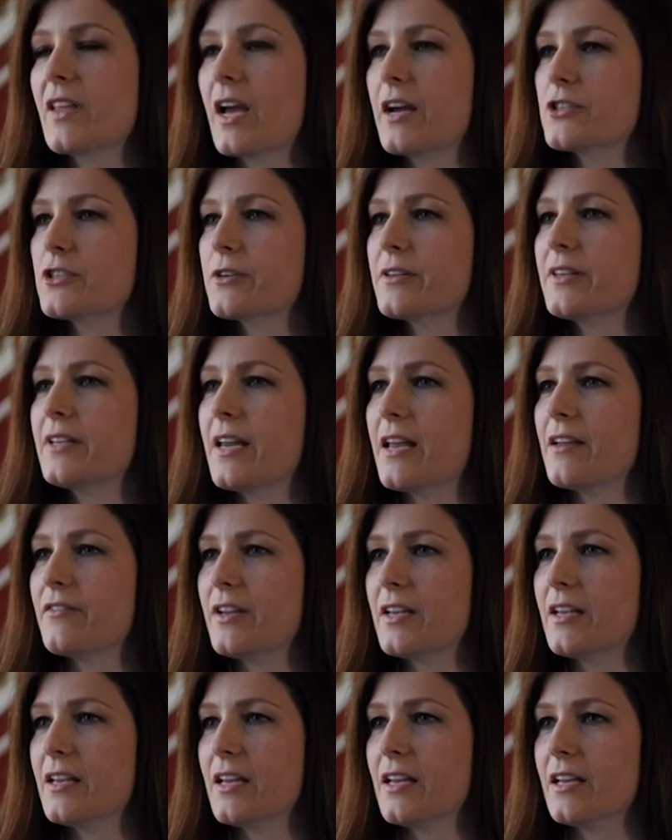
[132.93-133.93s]
I joined the
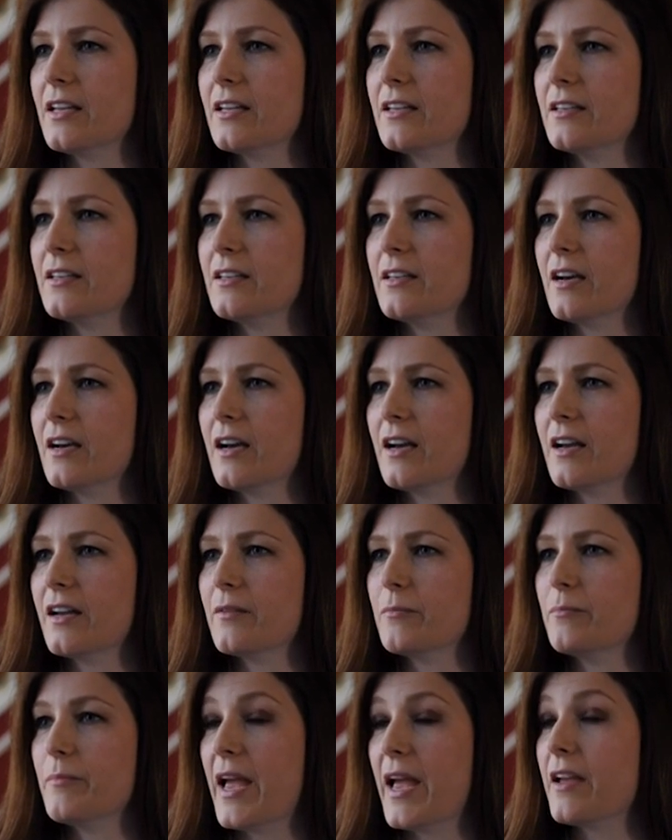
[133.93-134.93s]
Navy in
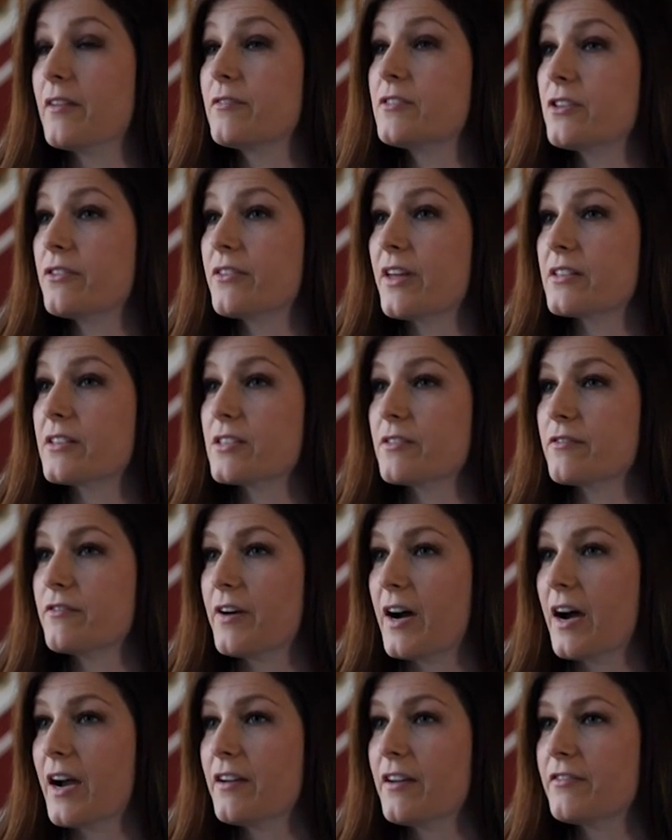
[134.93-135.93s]
May of
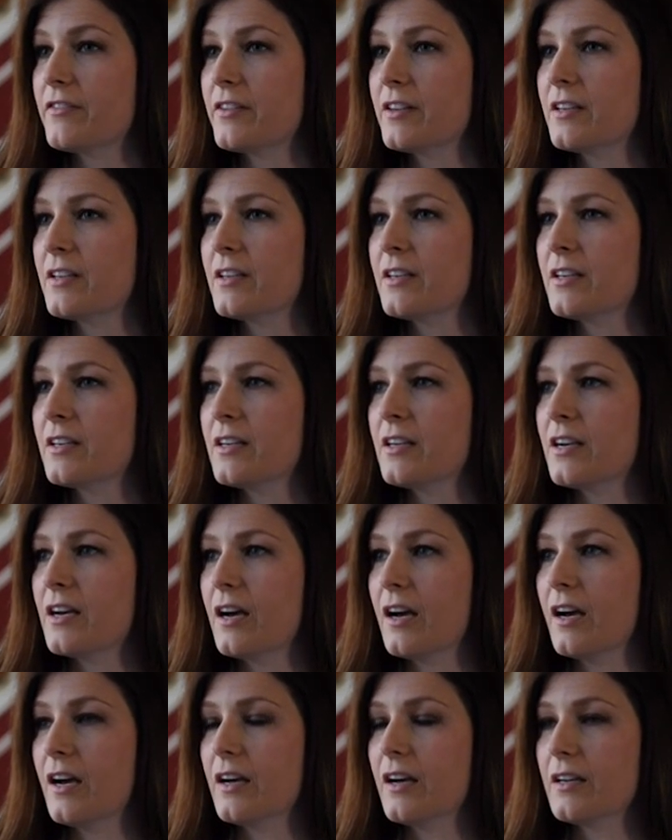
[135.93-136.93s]
2005,
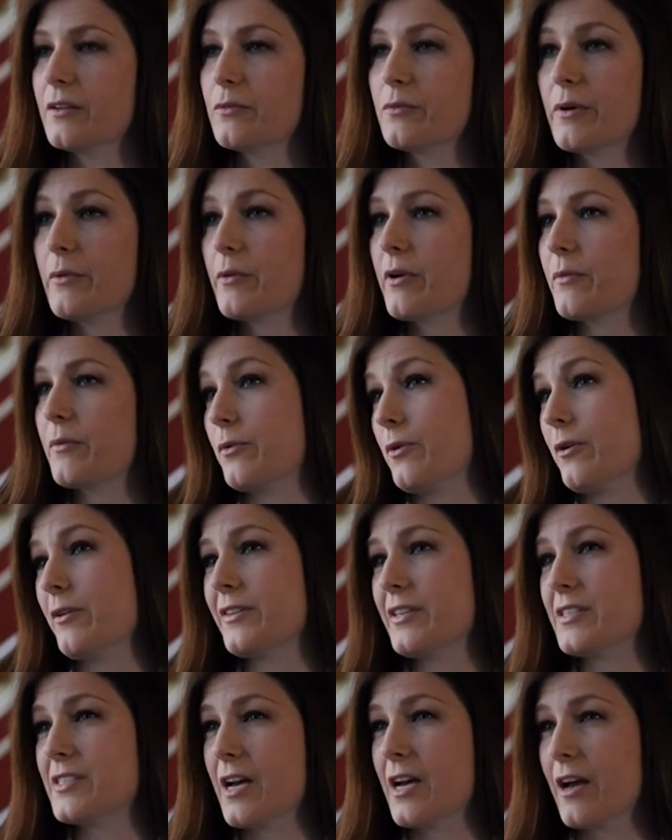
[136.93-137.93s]
and we were at war
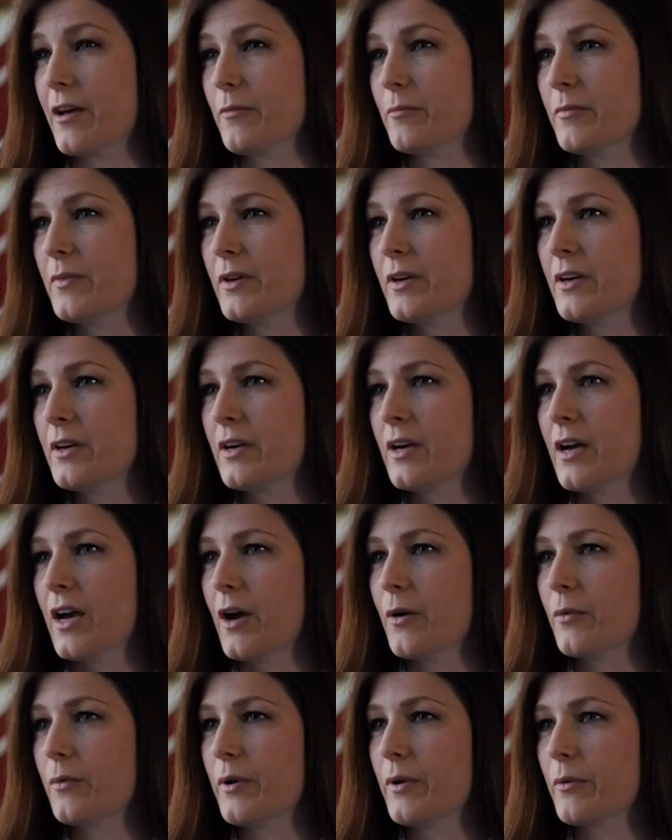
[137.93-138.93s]
at the time.
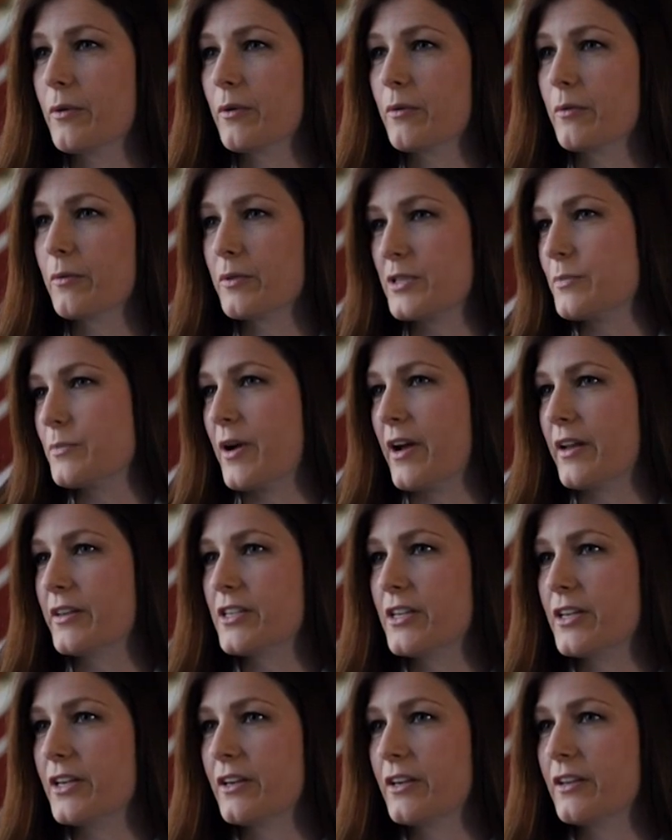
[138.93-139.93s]
We were
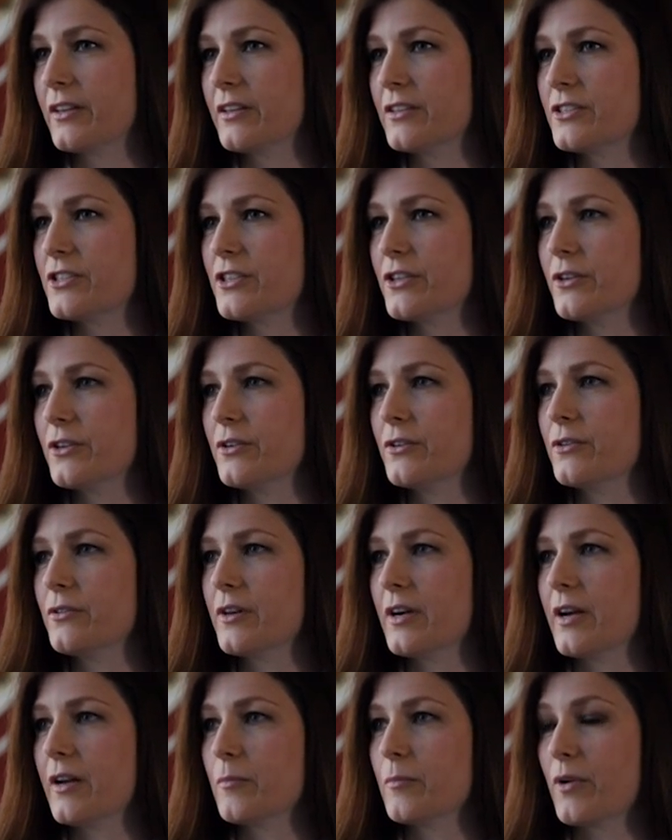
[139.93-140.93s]
responding to,
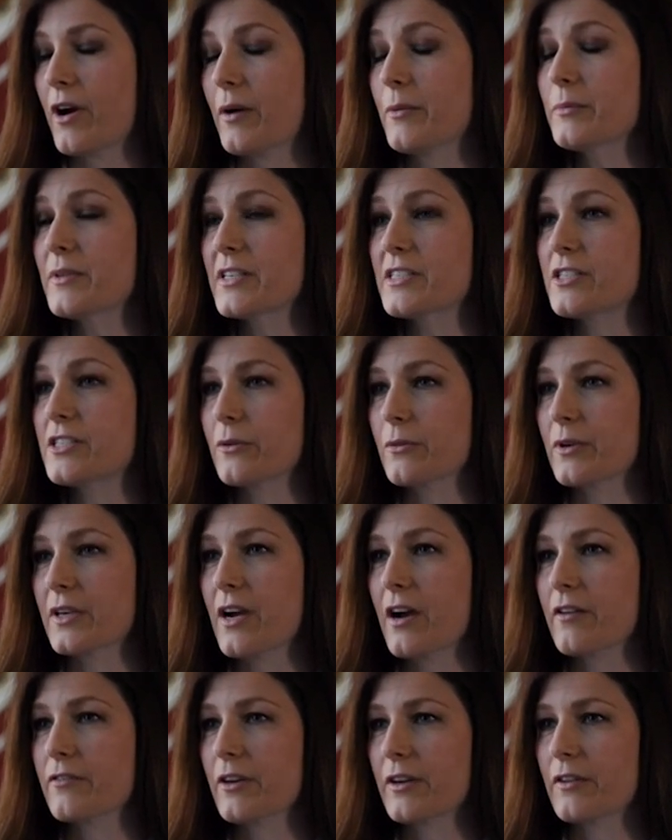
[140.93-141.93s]
and probably still
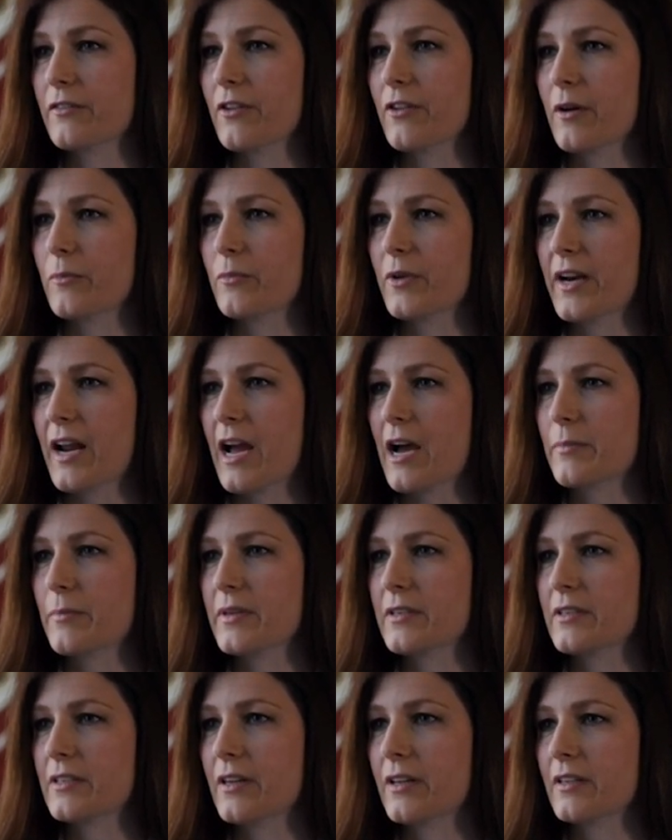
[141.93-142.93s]
recovering from, what
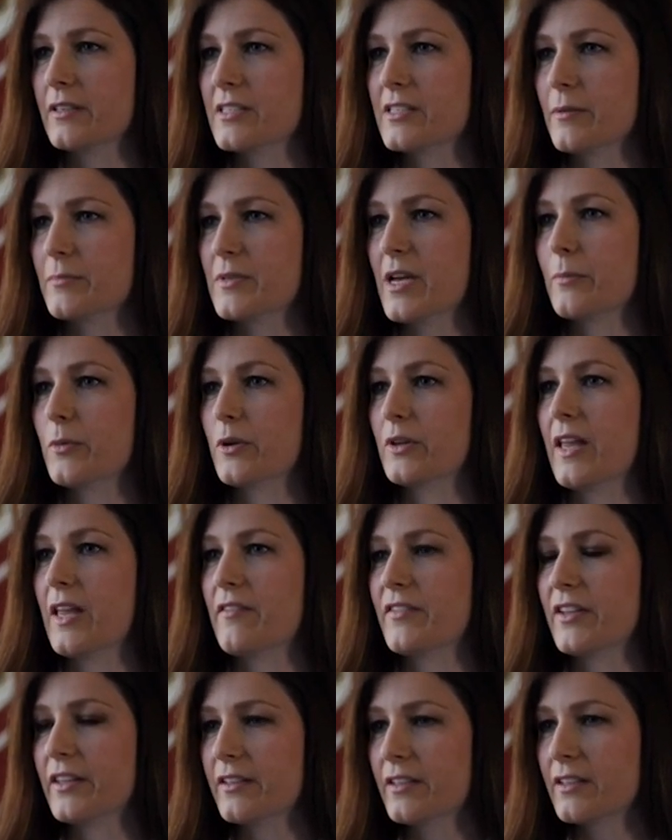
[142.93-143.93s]
happened on September
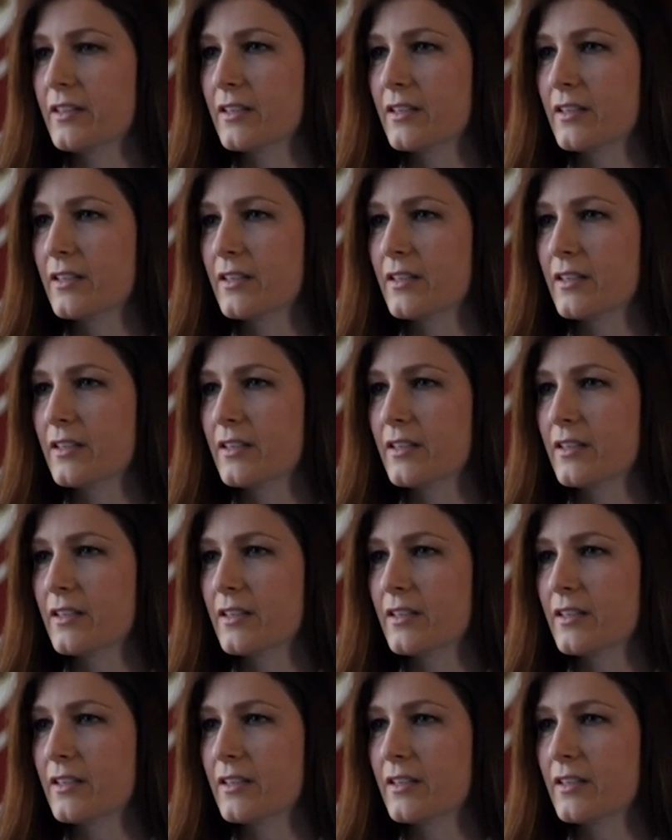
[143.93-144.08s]
11th.